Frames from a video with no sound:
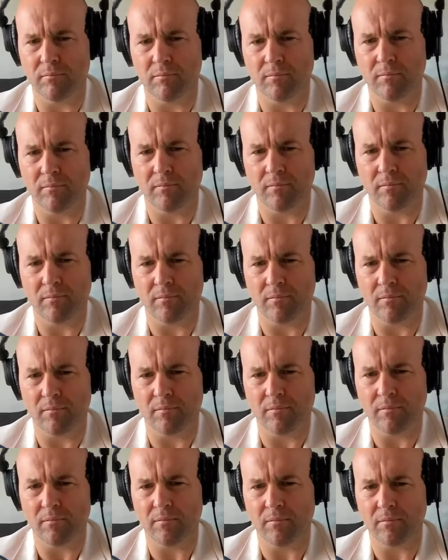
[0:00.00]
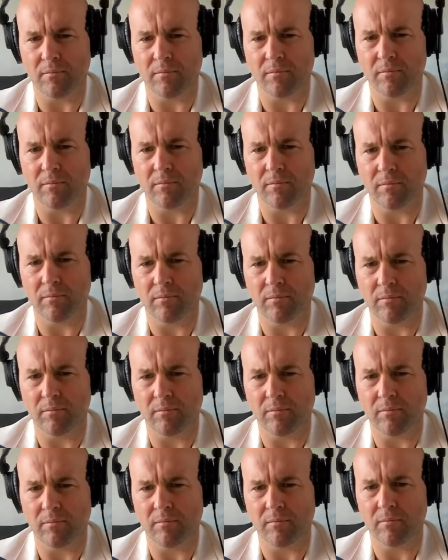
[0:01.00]

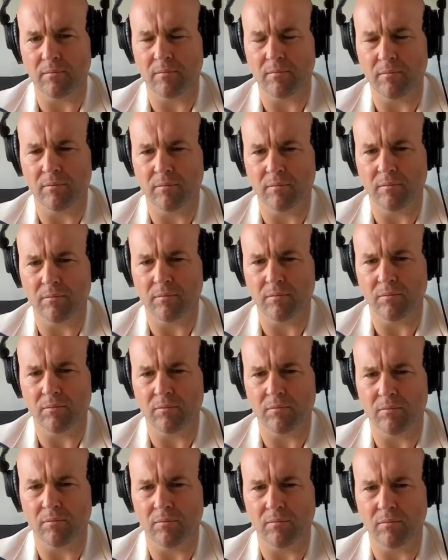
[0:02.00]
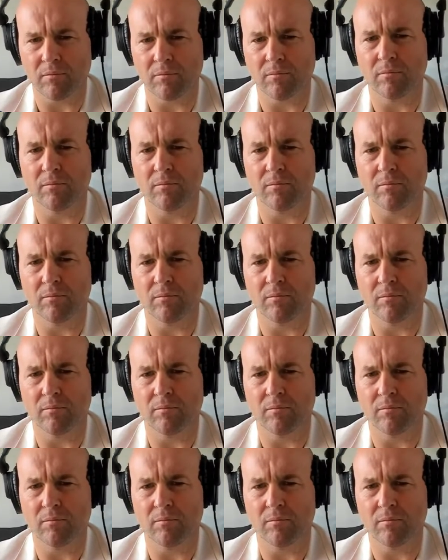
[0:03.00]
(not speaking)